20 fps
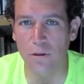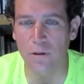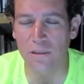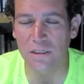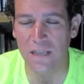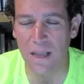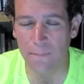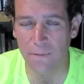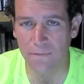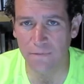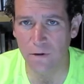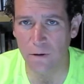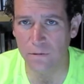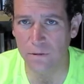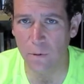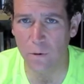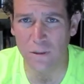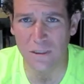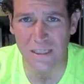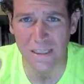the salmon farms,
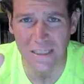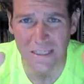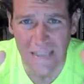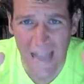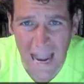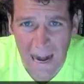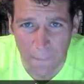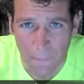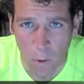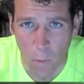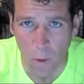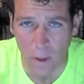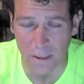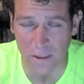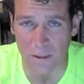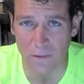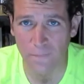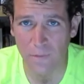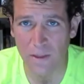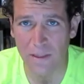the most sustainable
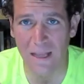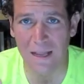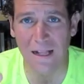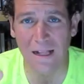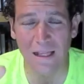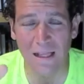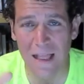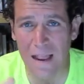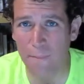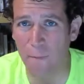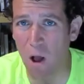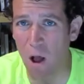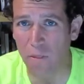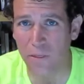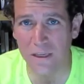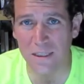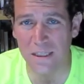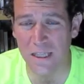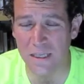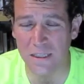ones that claim all
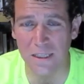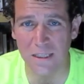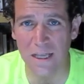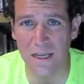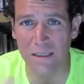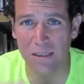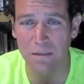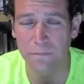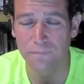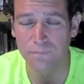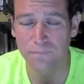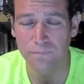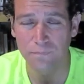this, this, and this,